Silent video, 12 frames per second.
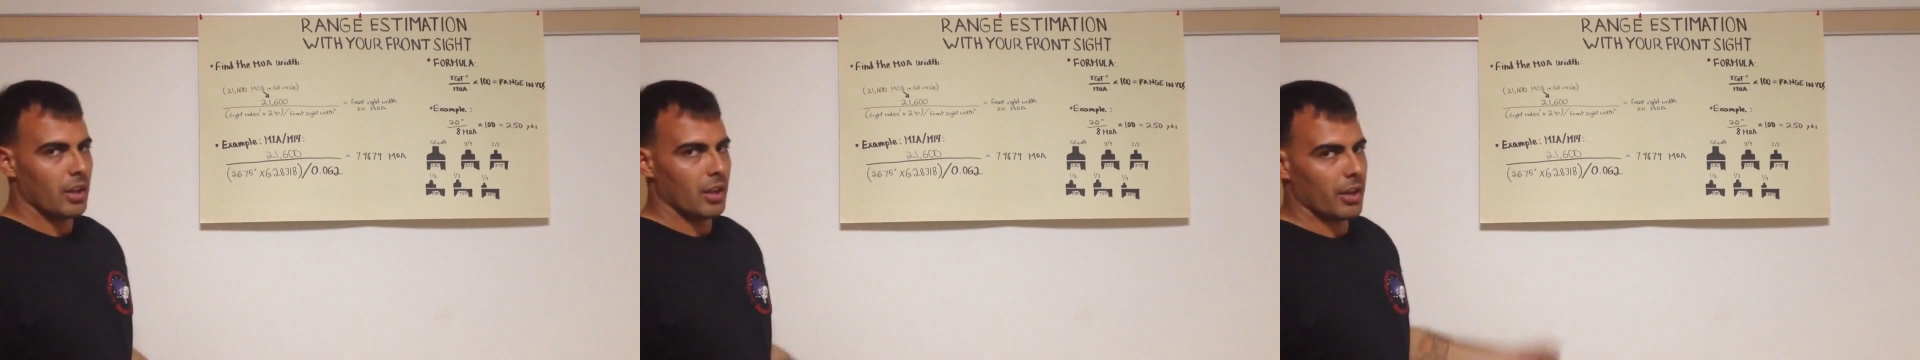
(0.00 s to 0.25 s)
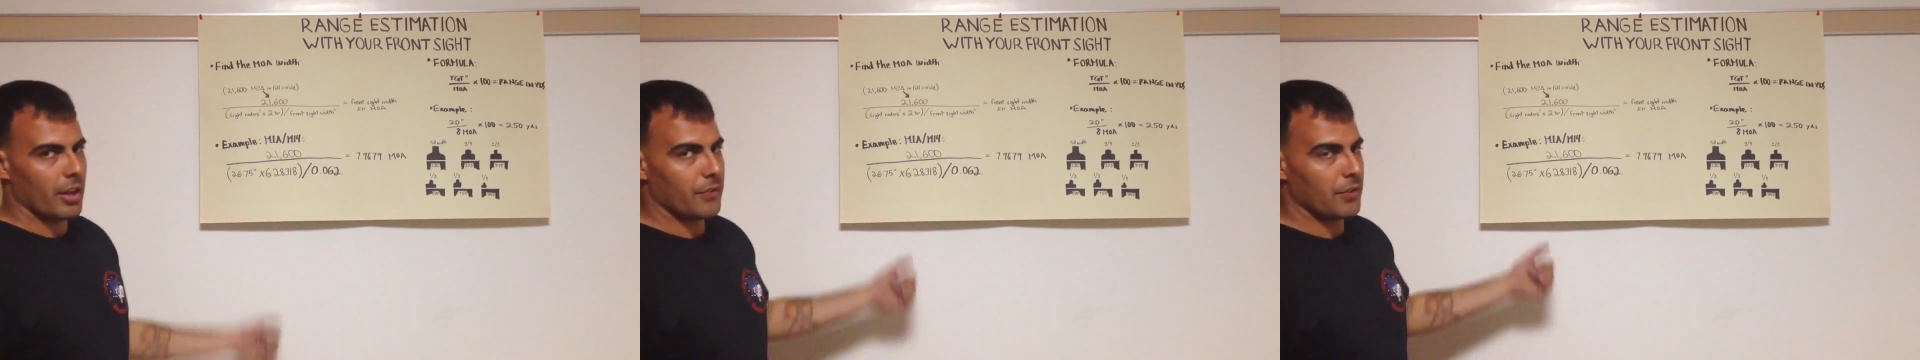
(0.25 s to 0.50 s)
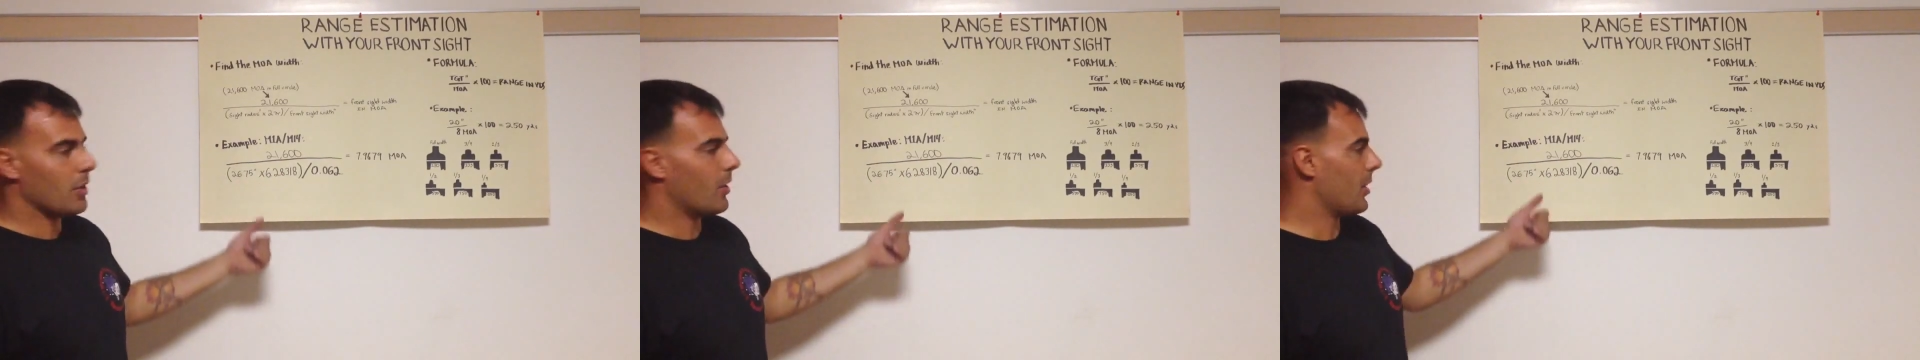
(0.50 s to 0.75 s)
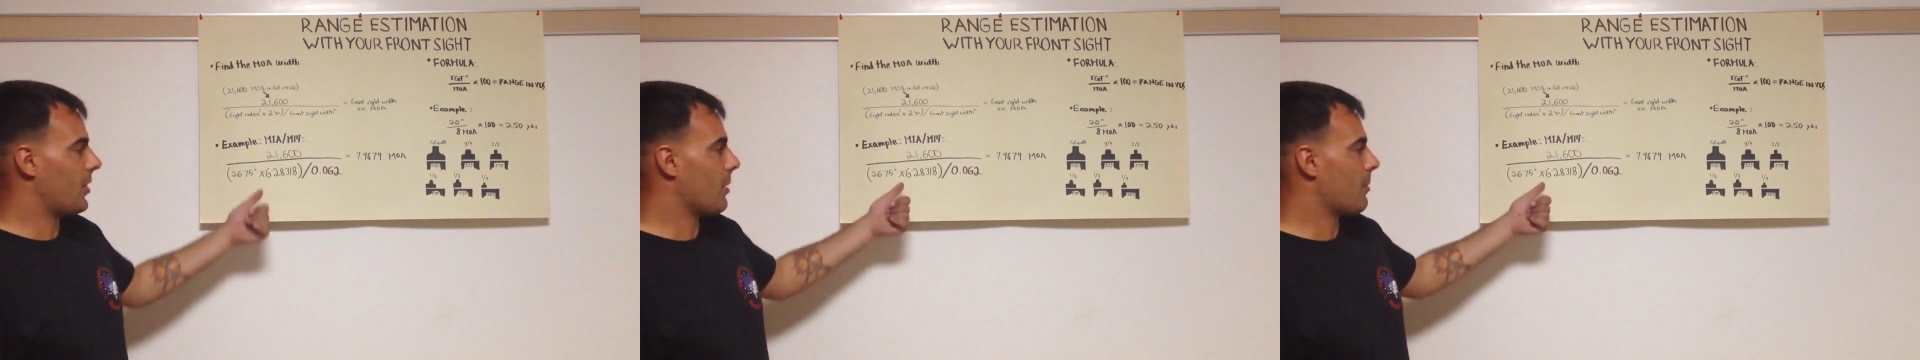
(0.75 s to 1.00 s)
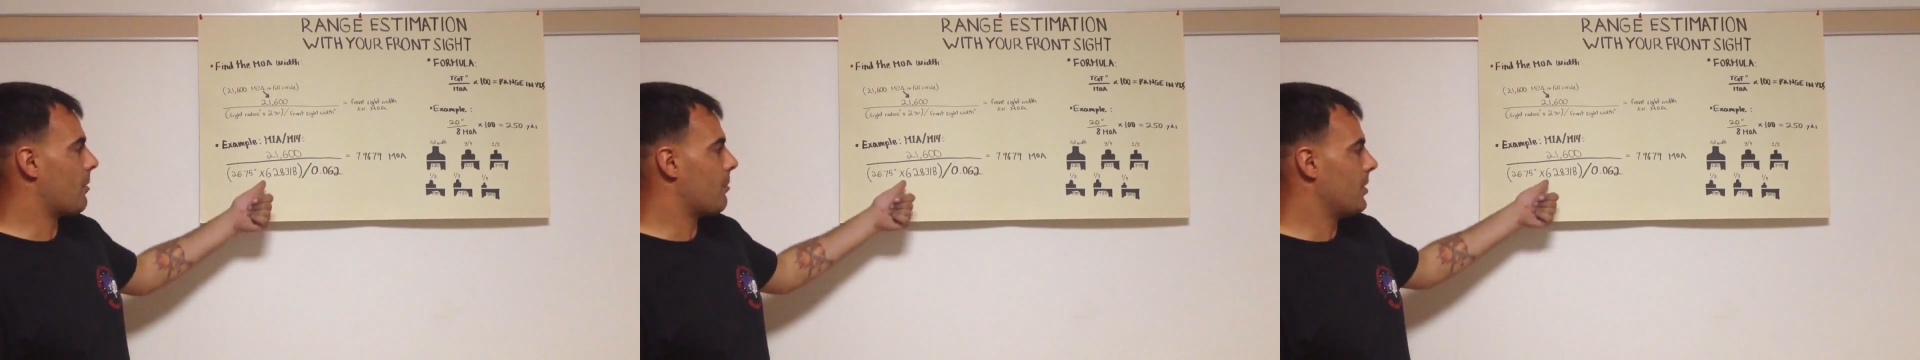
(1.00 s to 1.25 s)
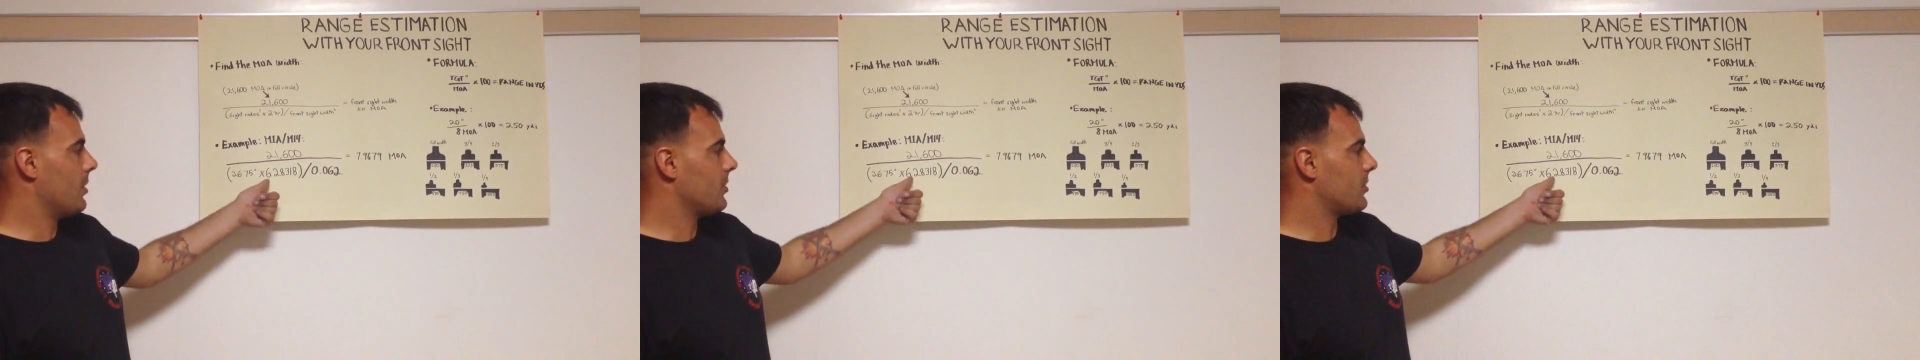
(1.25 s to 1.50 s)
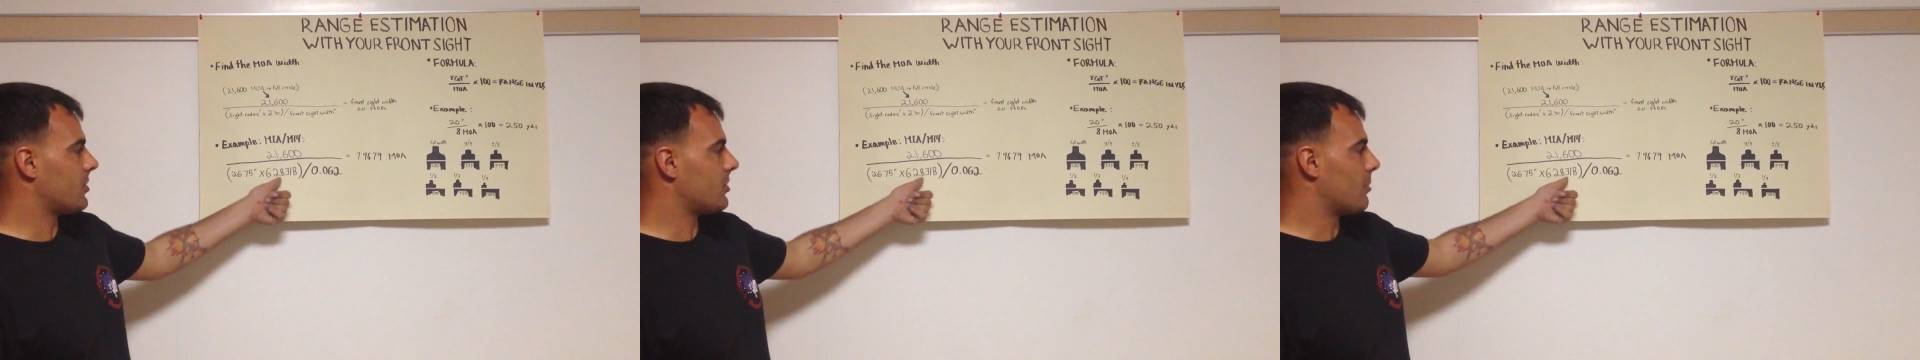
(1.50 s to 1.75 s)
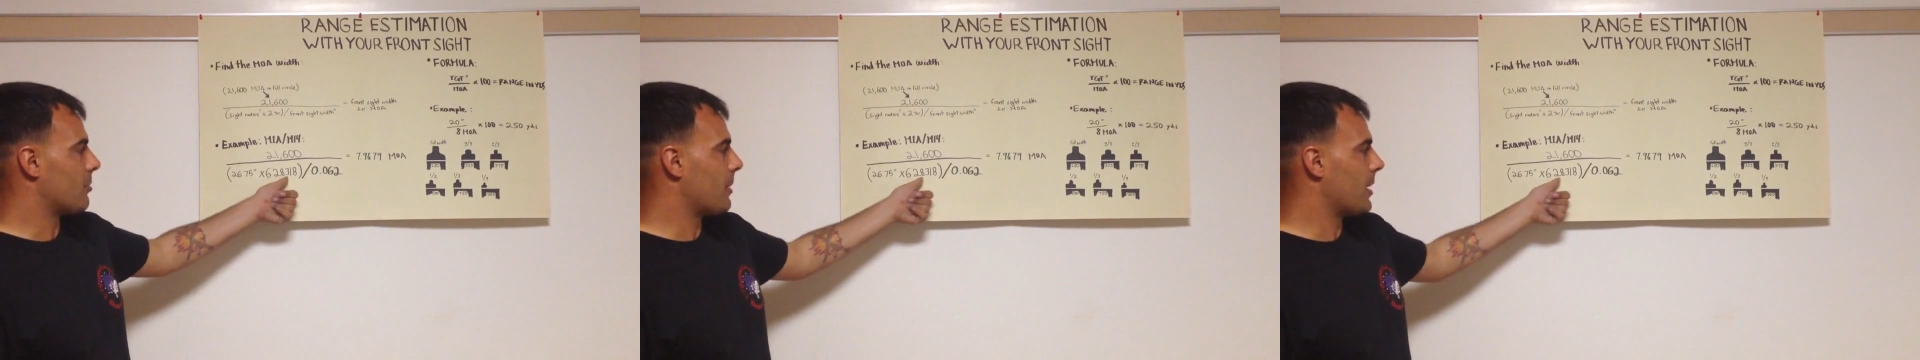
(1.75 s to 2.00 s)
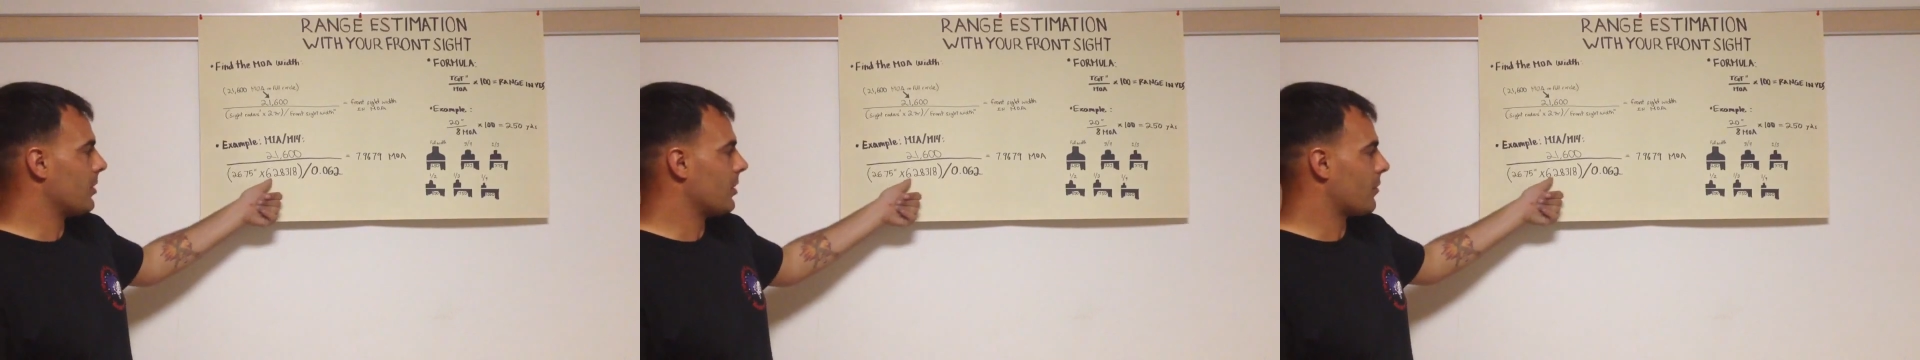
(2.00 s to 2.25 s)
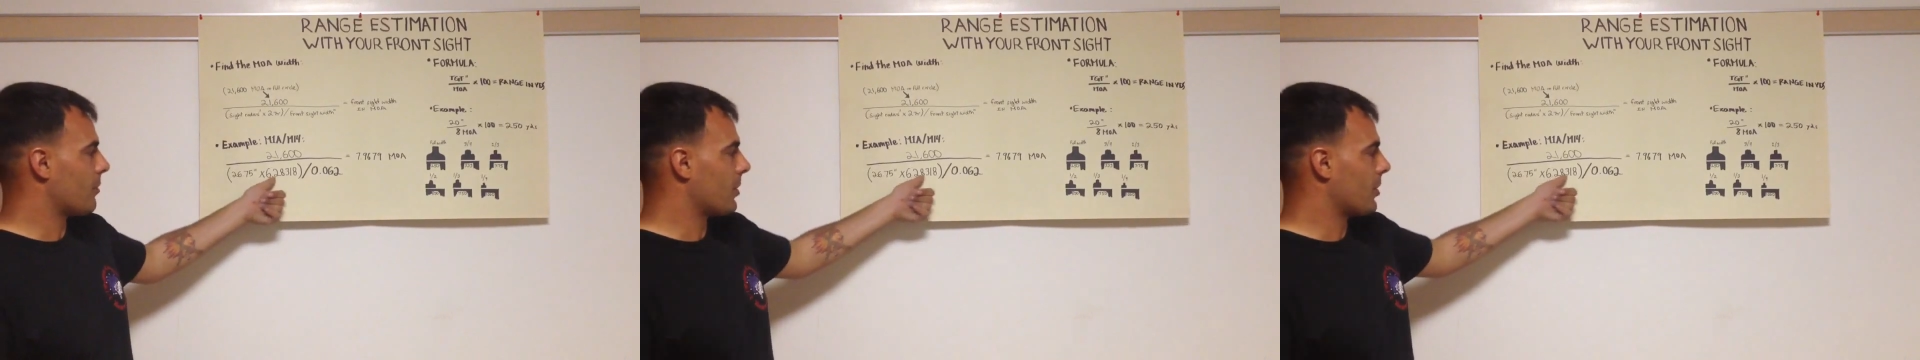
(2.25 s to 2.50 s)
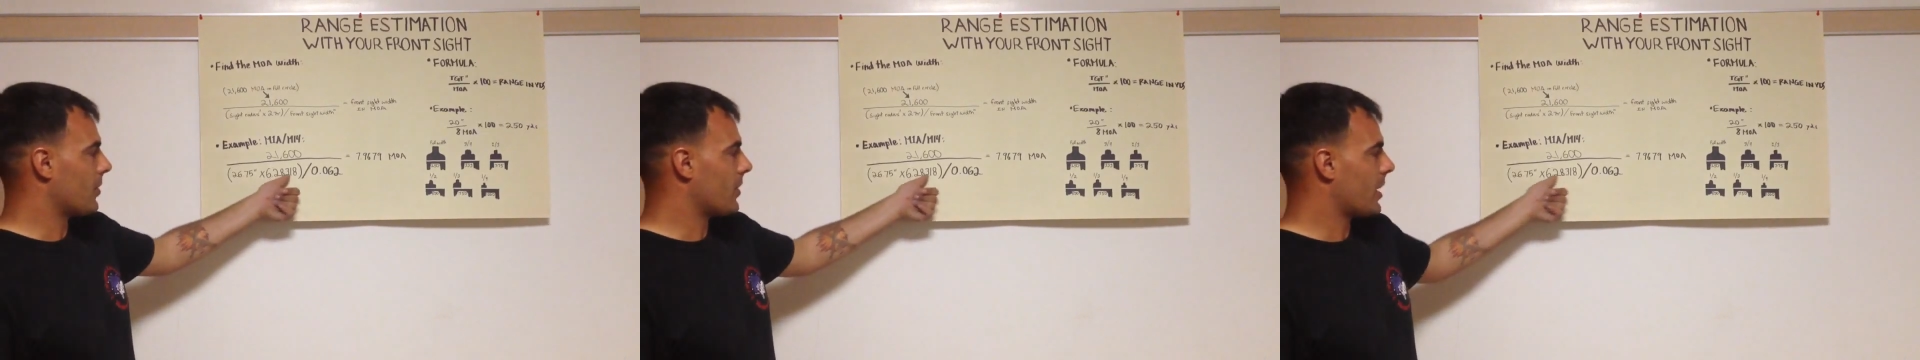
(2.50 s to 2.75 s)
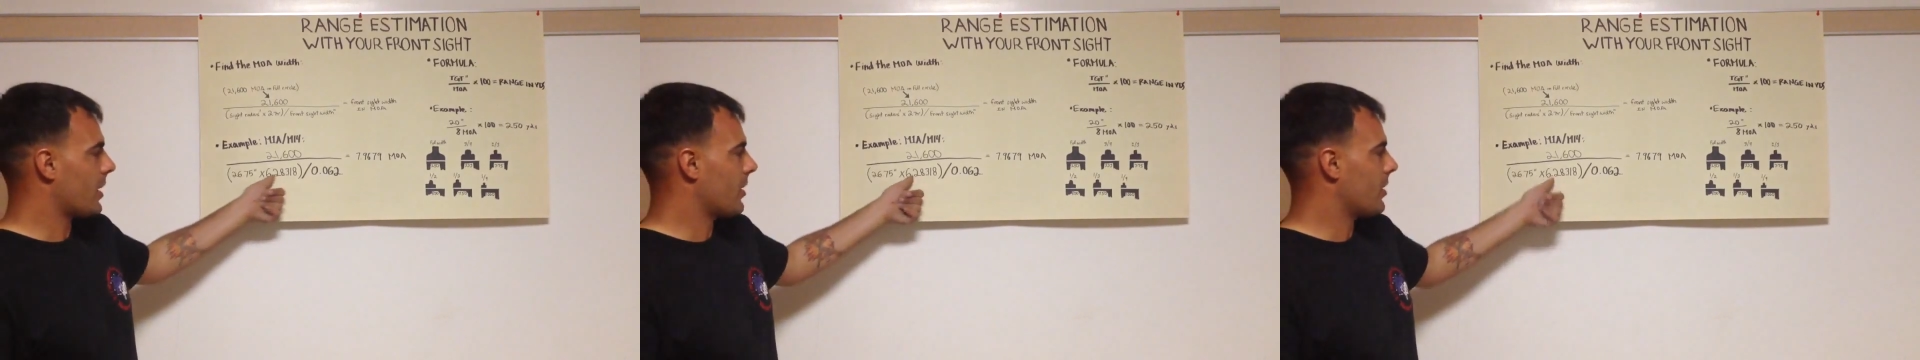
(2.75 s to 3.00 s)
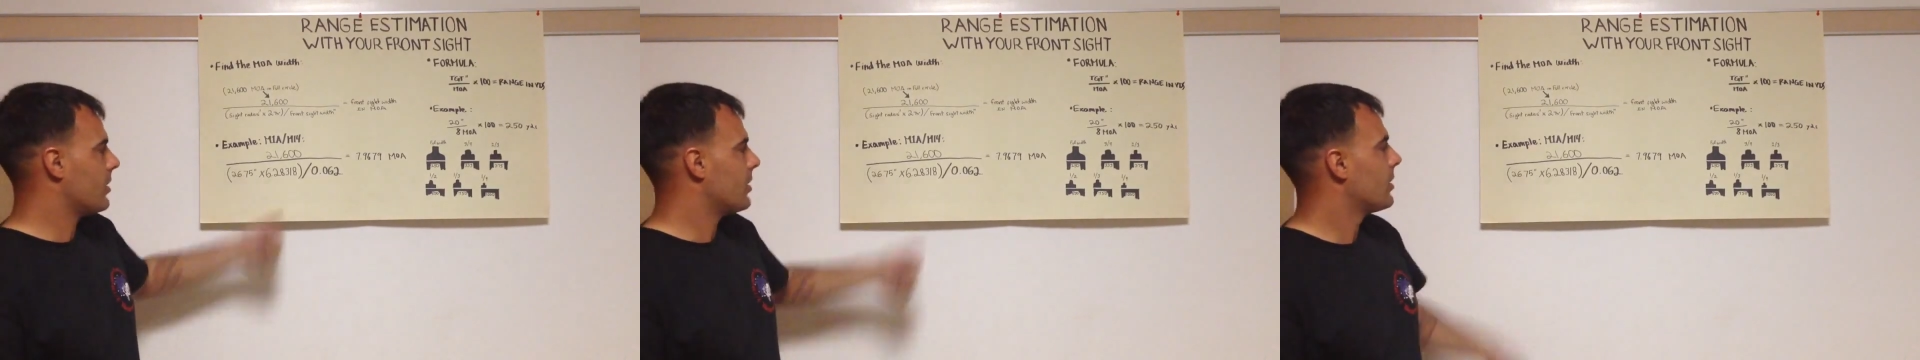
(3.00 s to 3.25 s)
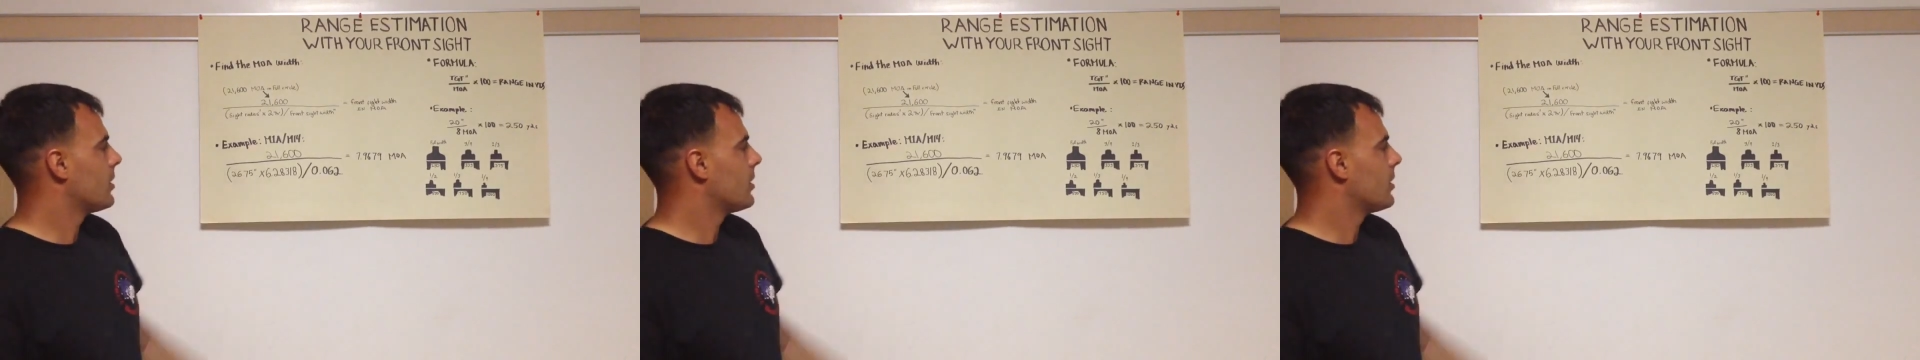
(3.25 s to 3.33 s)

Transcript: All right, if you know anything about mils, this number might look familiar right here.